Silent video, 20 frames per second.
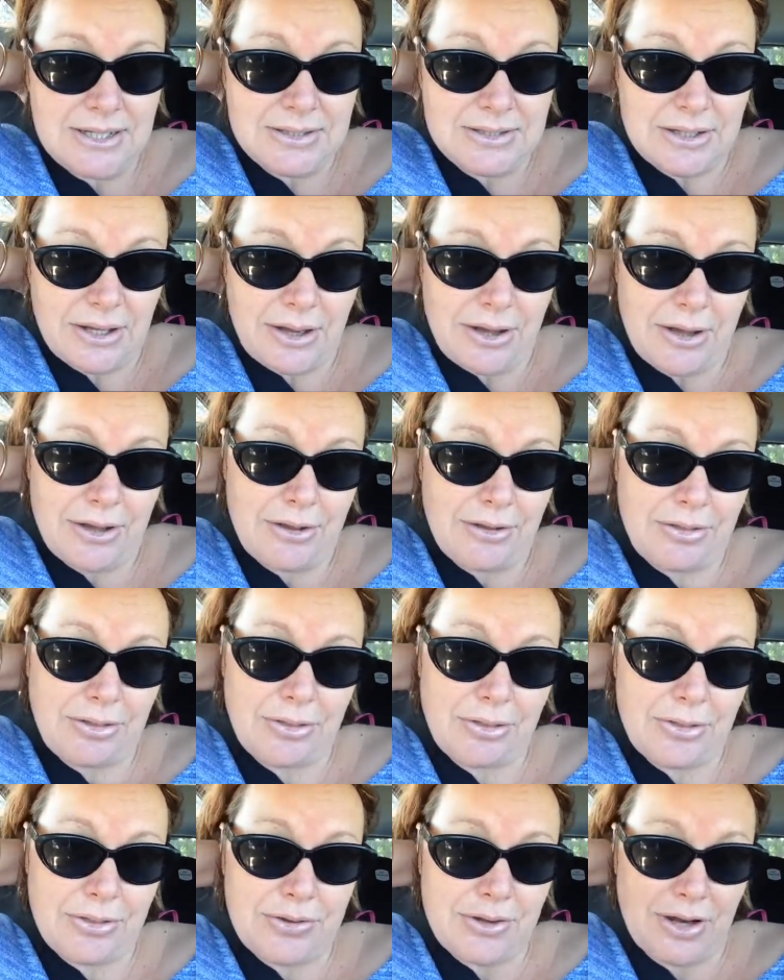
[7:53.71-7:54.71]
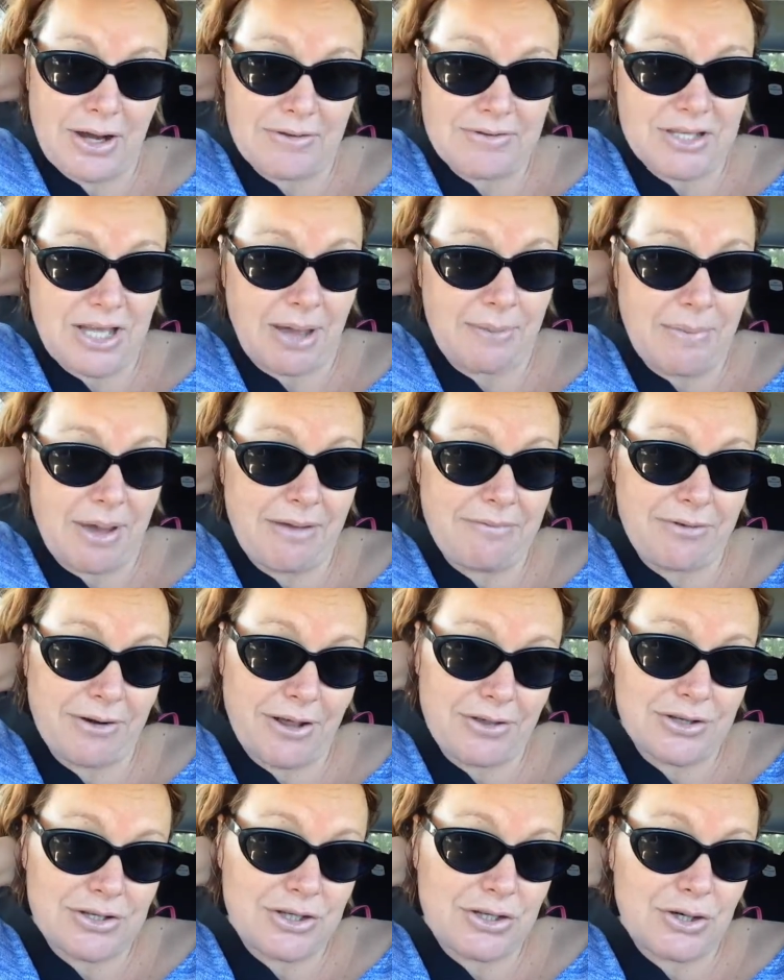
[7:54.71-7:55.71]
so don't have to come back for
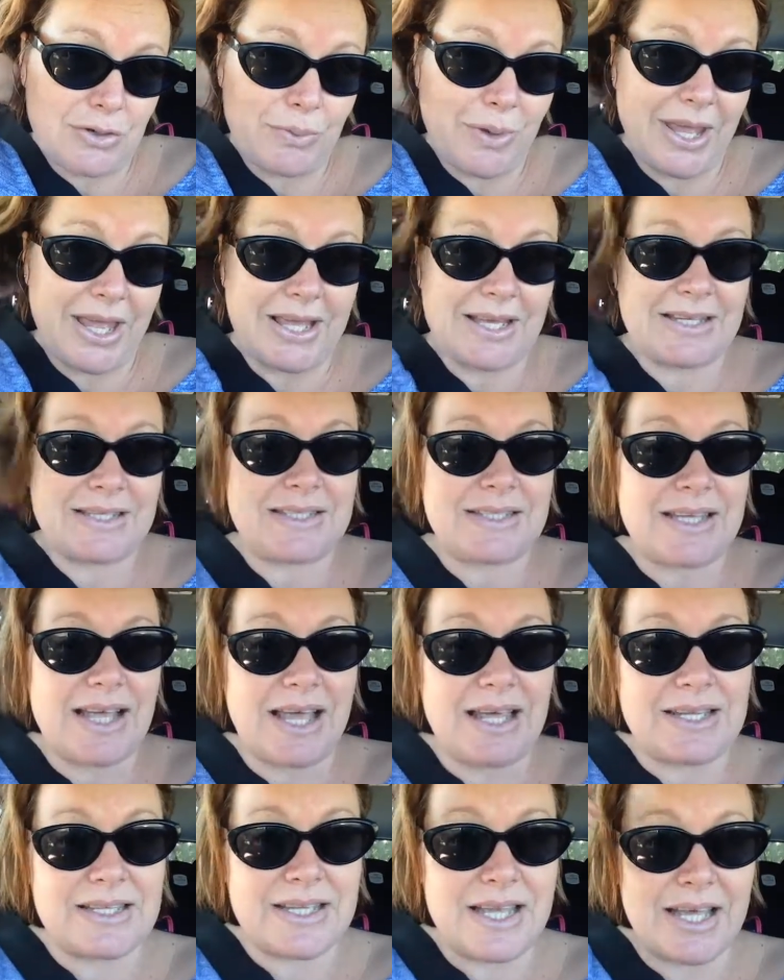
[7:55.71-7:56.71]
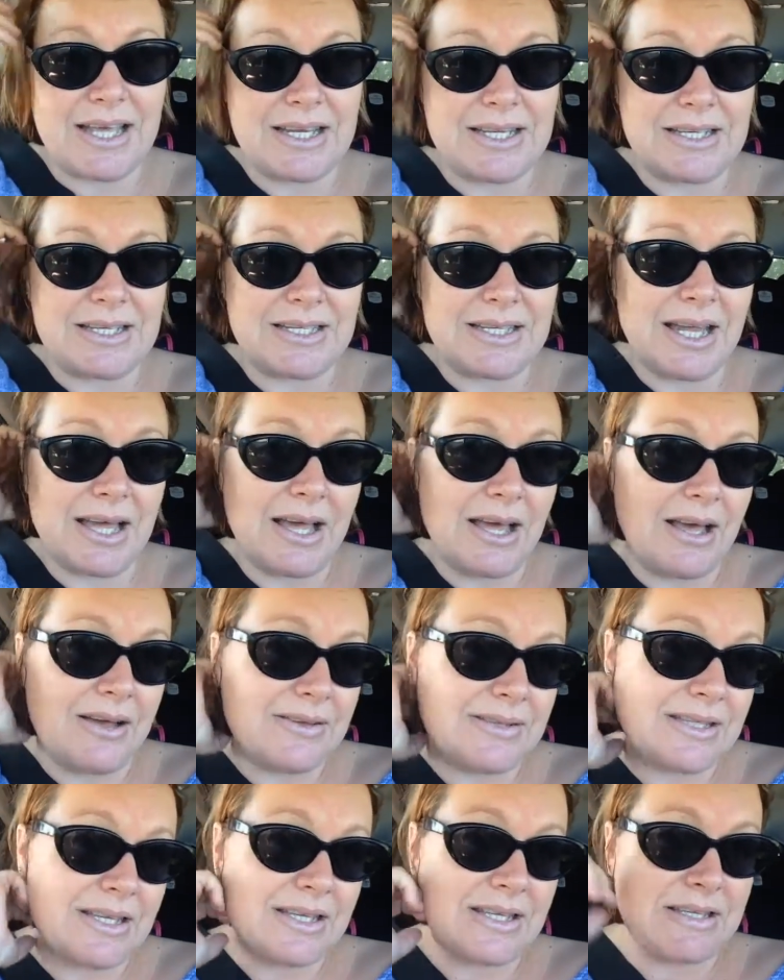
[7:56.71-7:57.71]
another two weeks and then
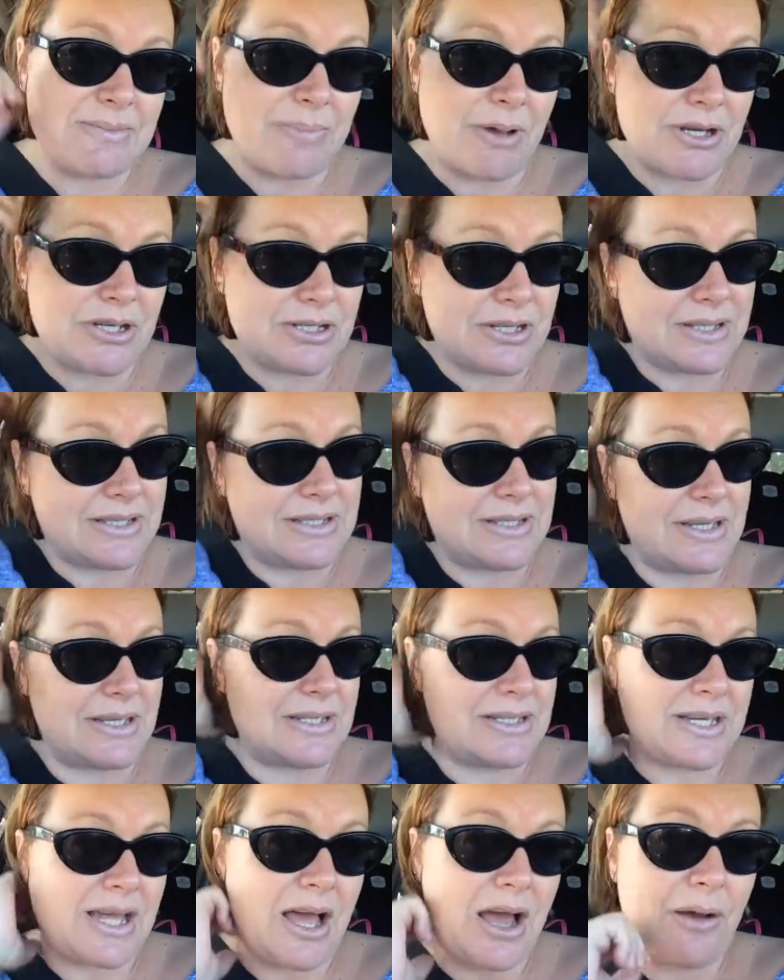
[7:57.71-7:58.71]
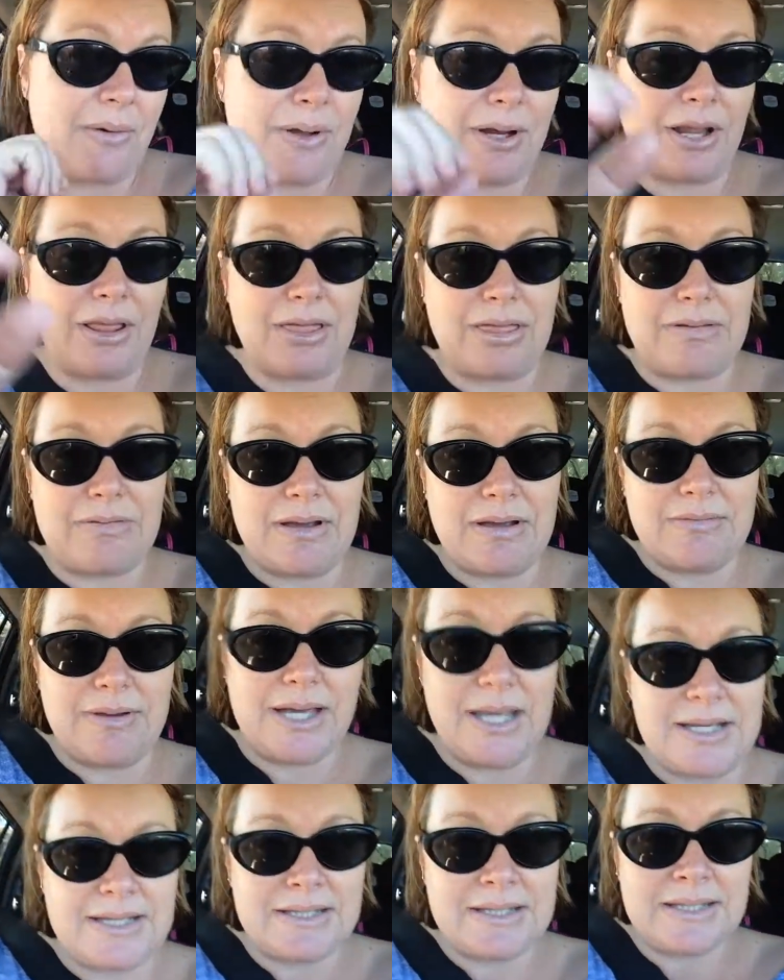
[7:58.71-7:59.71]
uh, see the specialist in Darwin in three
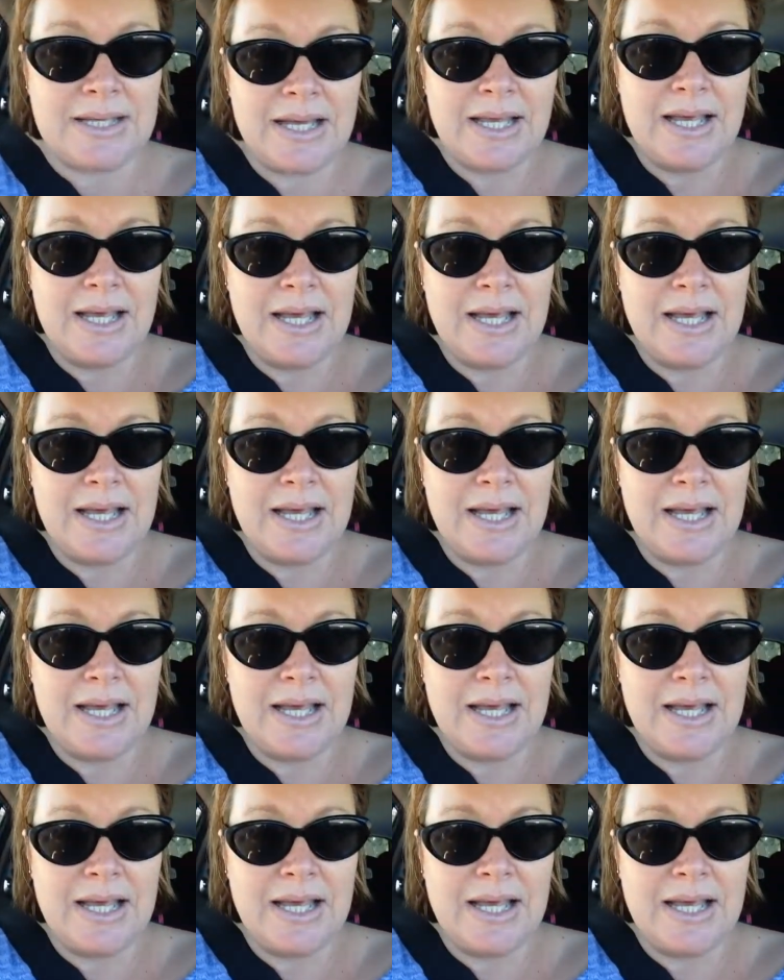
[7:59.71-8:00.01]
weeks